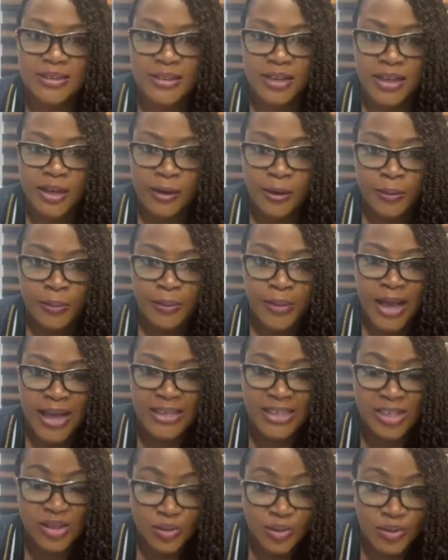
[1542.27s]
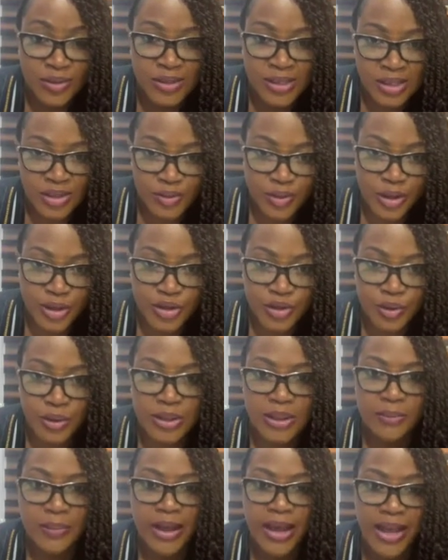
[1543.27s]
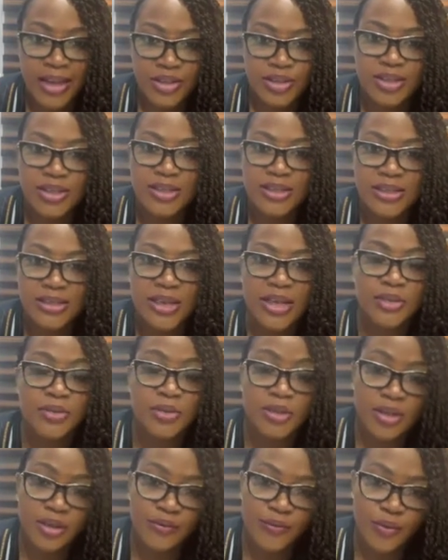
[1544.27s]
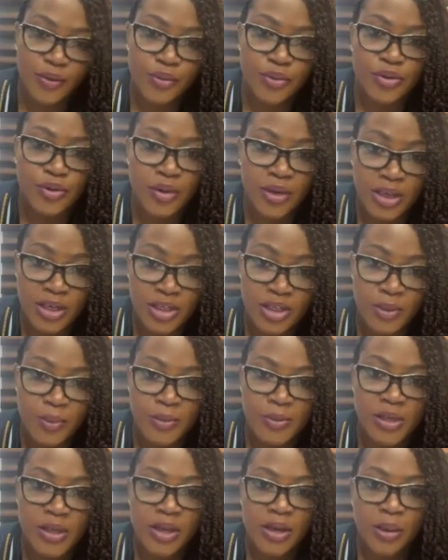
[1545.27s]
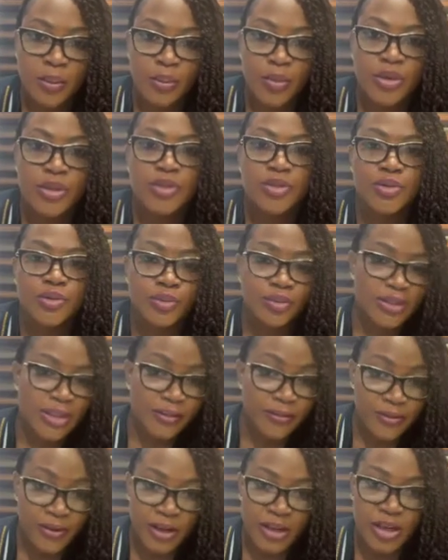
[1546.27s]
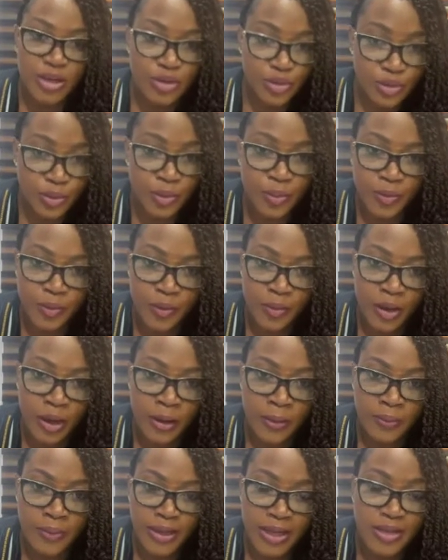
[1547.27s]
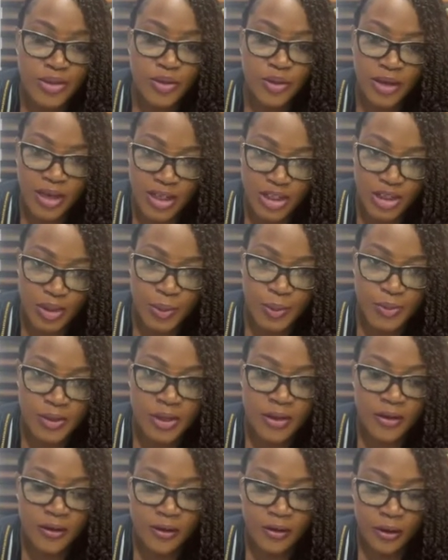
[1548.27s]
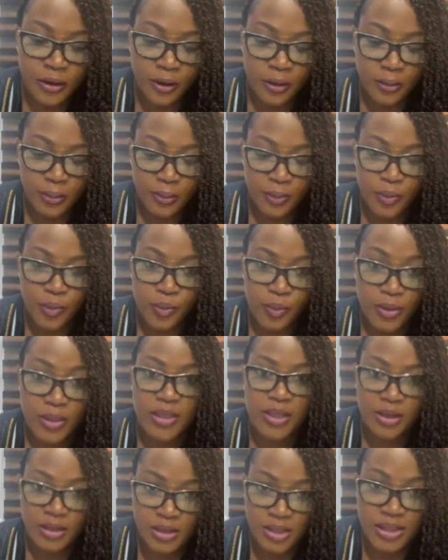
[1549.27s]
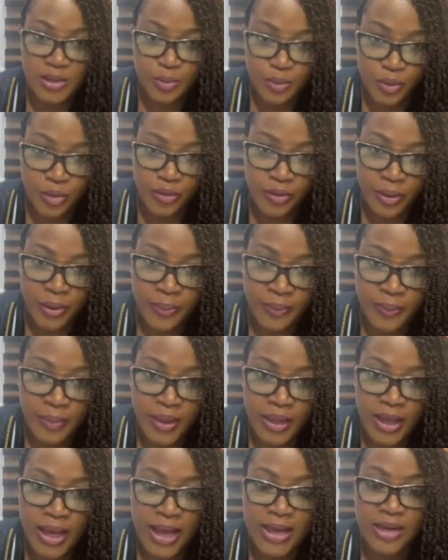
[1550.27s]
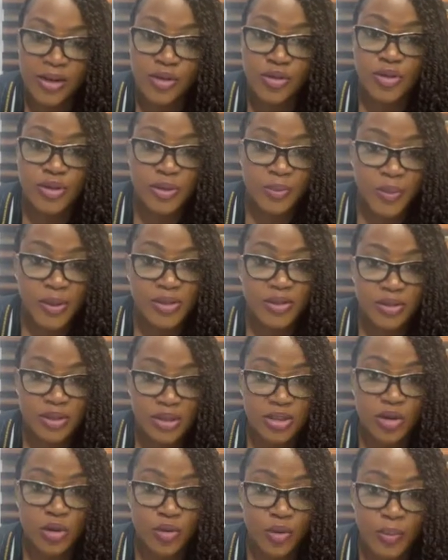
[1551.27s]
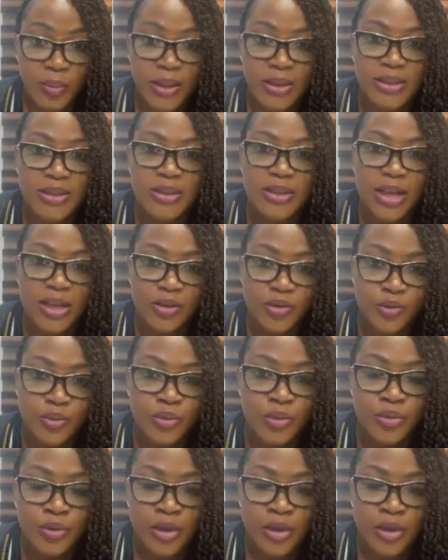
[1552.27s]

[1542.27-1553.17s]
at the school's discretion, they might actually decide to give you scholarships, but you will definitely do get scholarships with this program. And it also depends on the documents that you